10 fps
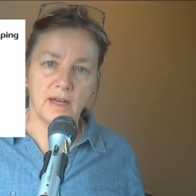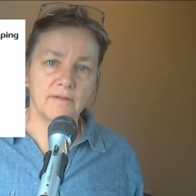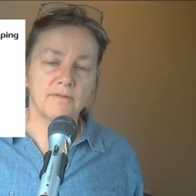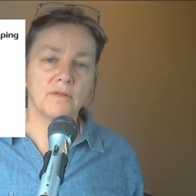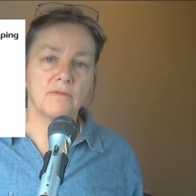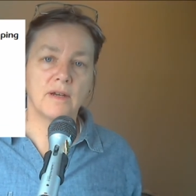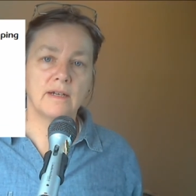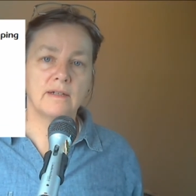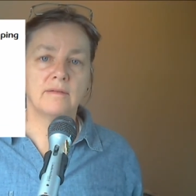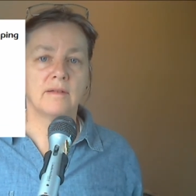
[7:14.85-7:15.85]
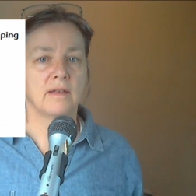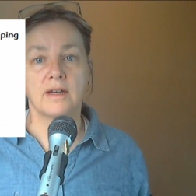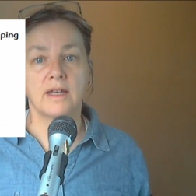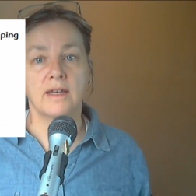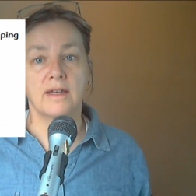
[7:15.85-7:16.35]
9-foot rail,
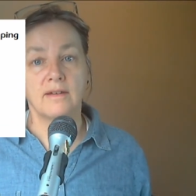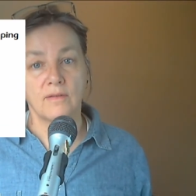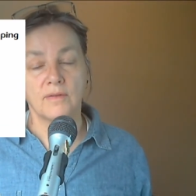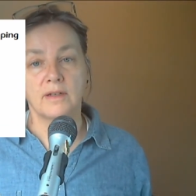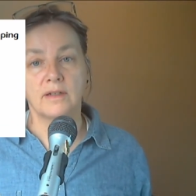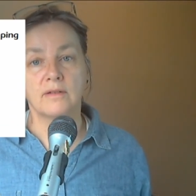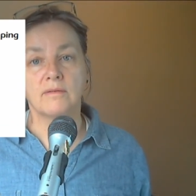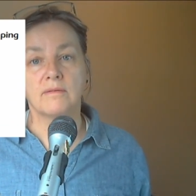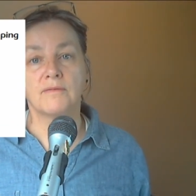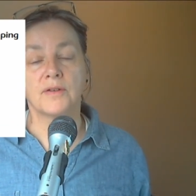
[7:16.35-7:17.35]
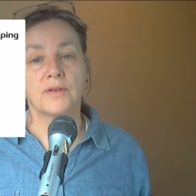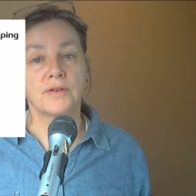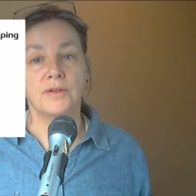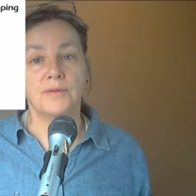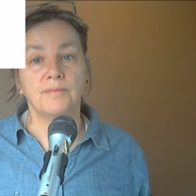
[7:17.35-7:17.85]
trotting in over a little
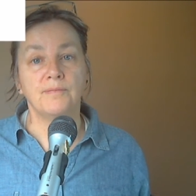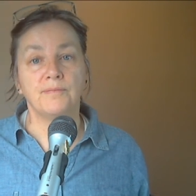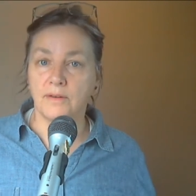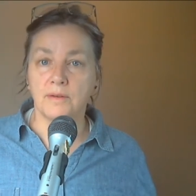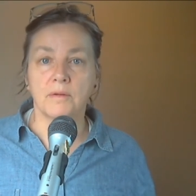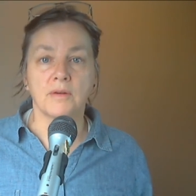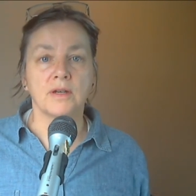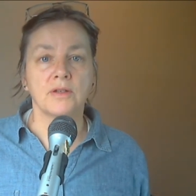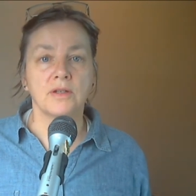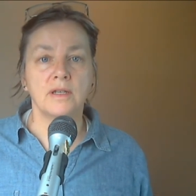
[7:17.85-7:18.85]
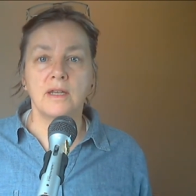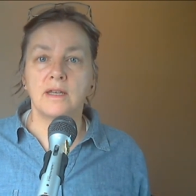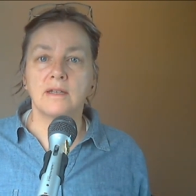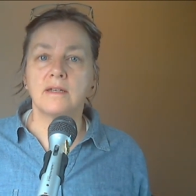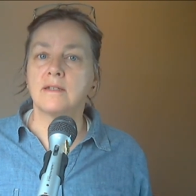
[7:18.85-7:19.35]
vertical. Third progression
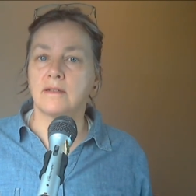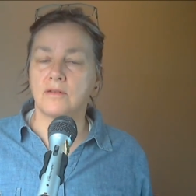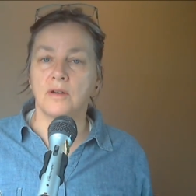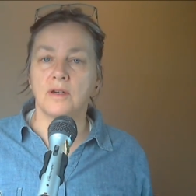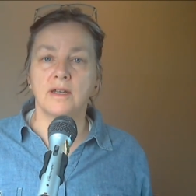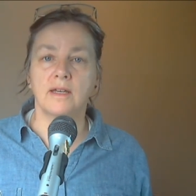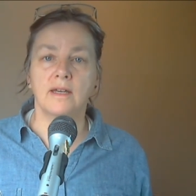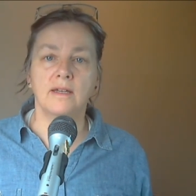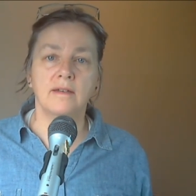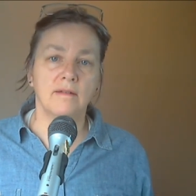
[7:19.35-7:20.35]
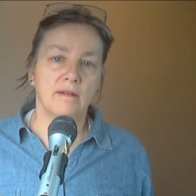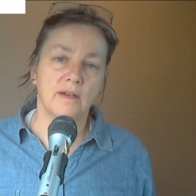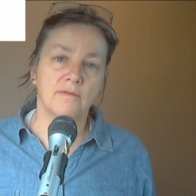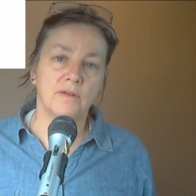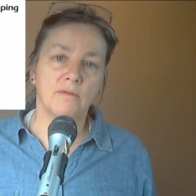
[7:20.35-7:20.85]
is trotting in,
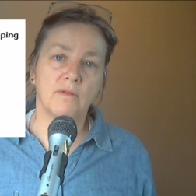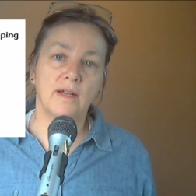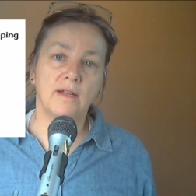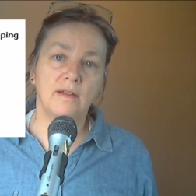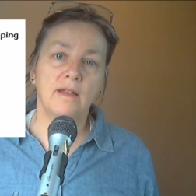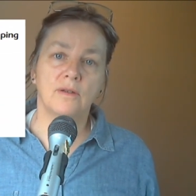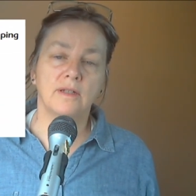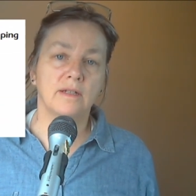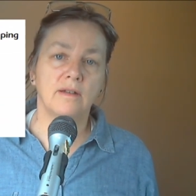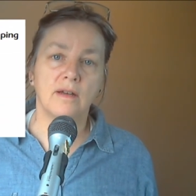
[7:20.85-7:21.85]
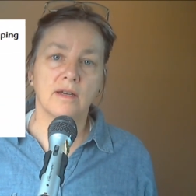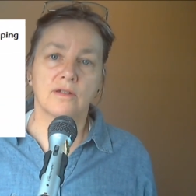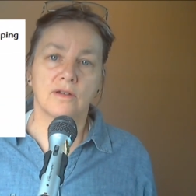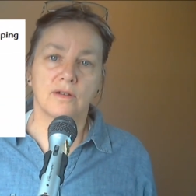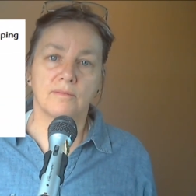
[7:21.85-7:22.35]
9-foot rail to a little
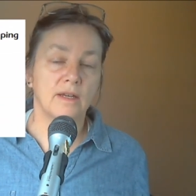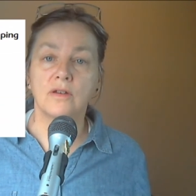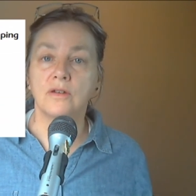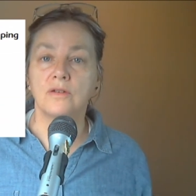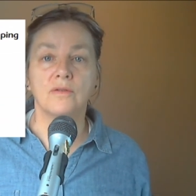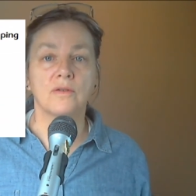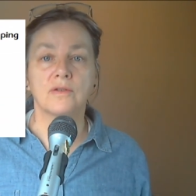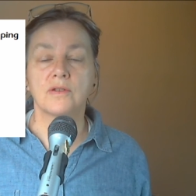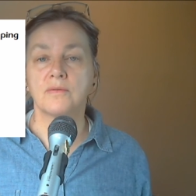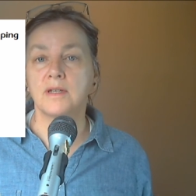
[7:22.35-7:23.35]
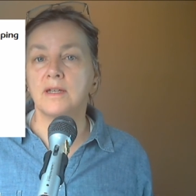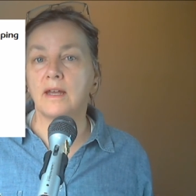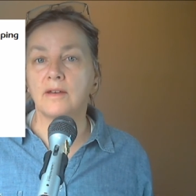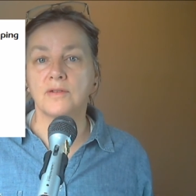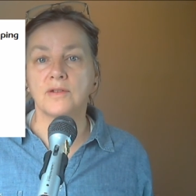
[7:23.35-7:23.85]
oxer. Then you can do those 3
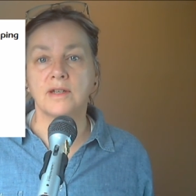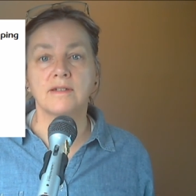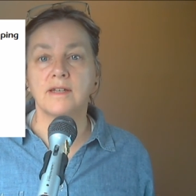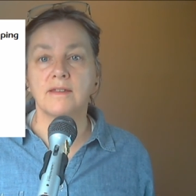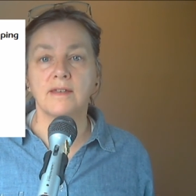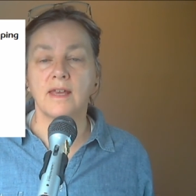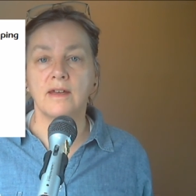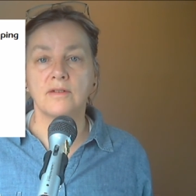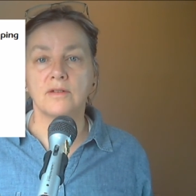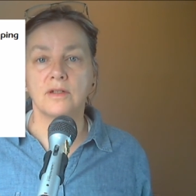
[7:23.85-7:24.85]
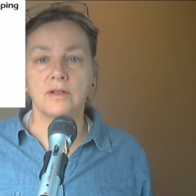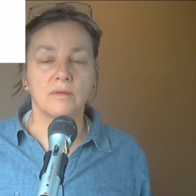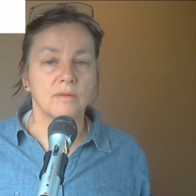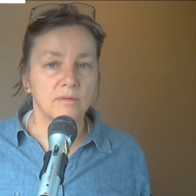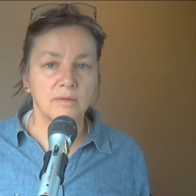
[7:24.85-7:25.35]
exercises at the canter
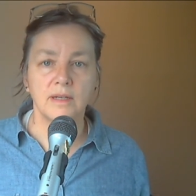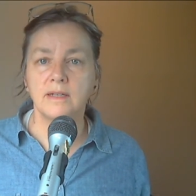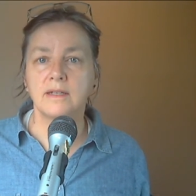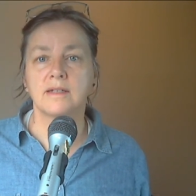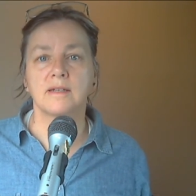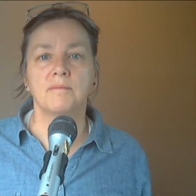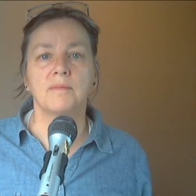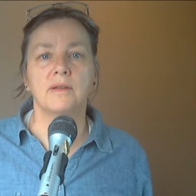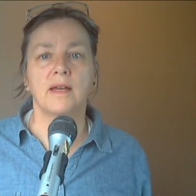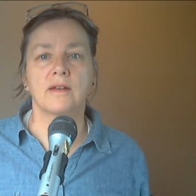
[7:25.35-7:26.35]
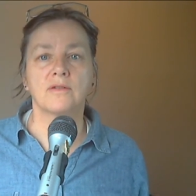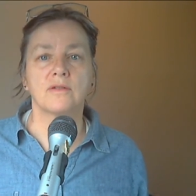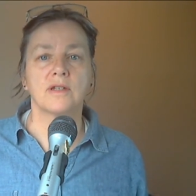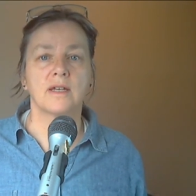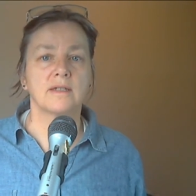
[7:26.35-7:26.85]
too. Really simple
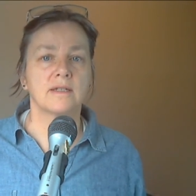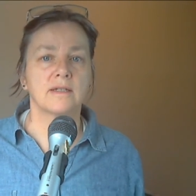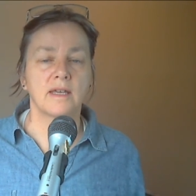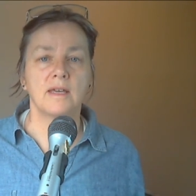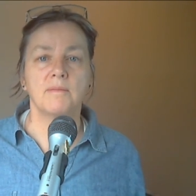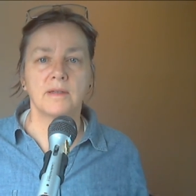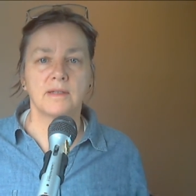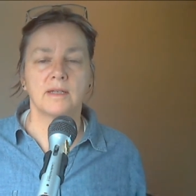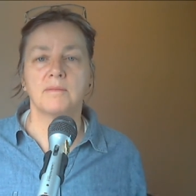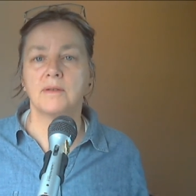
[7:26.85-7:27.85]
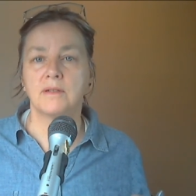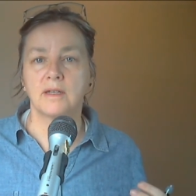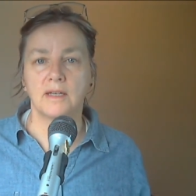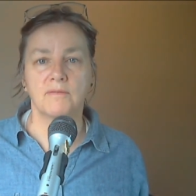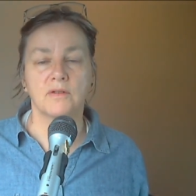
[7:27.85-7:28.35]
exercises. Keep it simple to
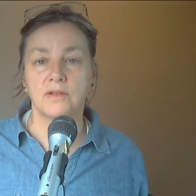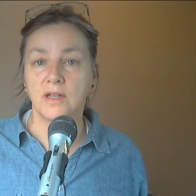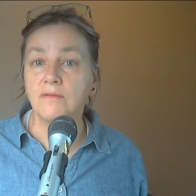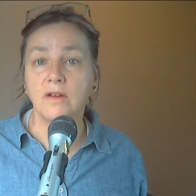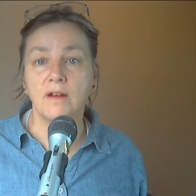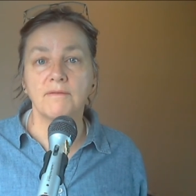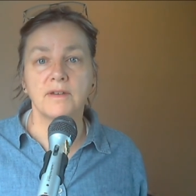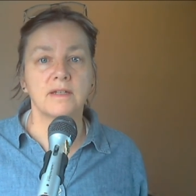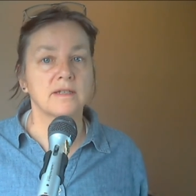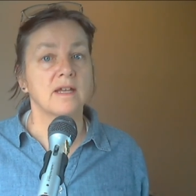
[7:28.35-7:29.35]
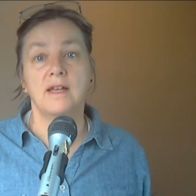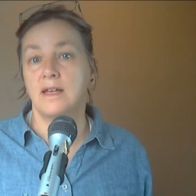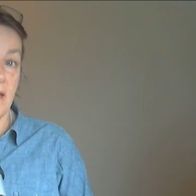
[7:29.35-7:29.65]
give yourself confidence,